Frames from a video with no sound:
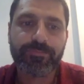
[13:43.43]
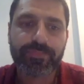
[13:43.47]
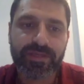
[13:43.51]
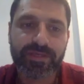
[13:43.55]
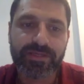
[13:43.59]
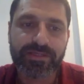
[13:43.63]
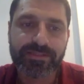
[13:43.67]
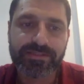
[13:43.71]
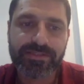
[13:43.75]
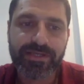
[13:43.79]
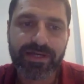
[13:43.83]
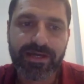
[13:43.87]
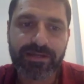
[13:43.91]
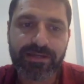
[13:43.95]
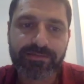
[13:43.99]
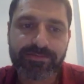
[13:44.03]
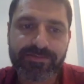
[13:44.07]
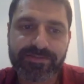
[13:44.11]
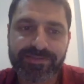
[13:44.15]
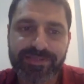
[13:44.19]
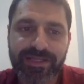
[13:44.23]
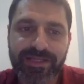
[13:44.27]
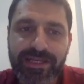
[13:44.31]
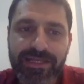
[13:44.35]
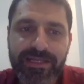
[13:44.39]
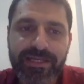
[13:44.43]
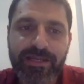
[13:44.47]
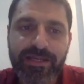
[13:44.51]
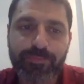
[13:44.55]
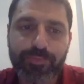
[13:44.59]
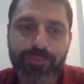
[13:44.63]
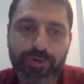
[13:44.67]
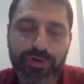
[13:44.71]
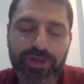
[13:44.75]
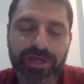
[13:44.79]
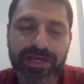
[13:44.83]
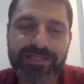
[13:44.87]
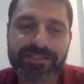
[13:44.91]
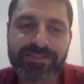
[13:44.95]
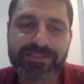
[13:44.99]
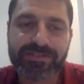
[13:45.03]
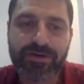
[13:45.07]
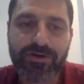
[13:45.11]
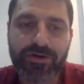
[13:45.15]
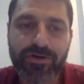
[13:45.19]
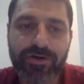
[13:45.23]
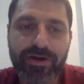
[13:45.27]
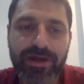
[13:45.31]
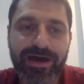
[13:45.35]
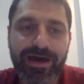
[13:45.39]
is that Selena products
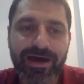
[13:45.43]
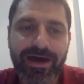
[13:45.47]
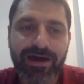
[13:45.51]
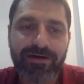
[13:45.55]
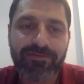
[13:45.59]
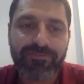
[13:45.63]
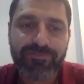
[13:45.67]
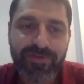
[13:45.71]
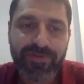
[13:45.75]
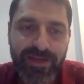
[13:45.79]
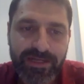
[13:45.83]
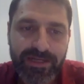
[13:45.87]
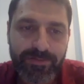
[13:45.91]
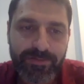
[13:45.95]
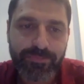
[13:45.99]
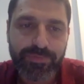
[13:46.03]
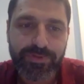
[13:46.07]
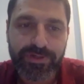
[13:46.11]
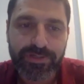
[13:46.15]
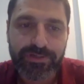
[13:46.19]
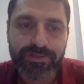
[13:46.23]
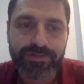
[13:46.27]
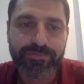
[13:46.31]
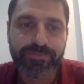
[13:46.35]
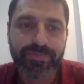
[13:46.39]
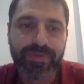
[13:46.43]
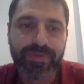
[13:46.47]
are available